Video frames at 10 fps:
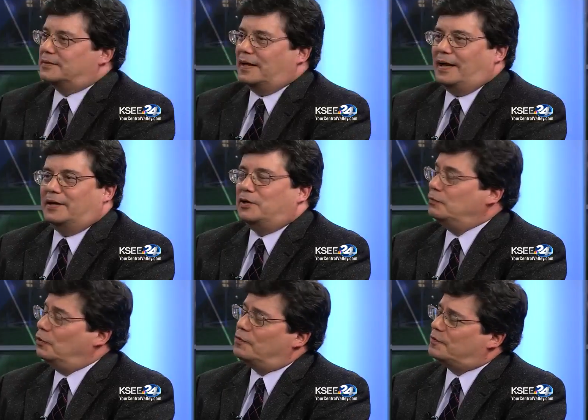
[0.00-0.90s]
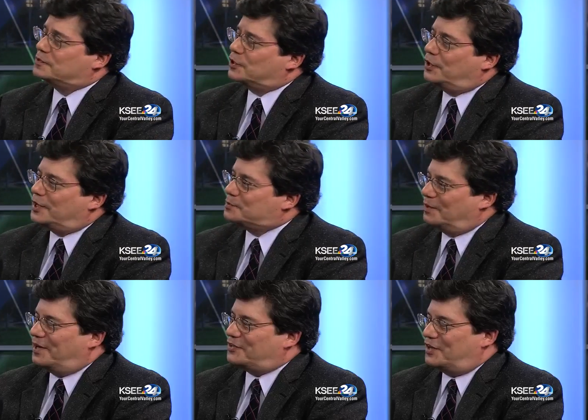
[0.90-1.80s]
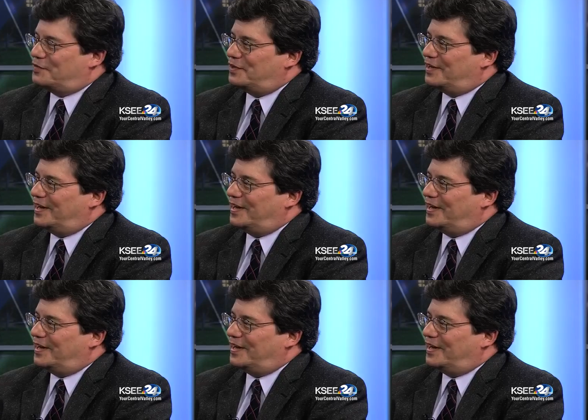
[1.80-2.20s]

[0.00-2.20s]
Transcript: I don't know if there's a good explanation, Evan.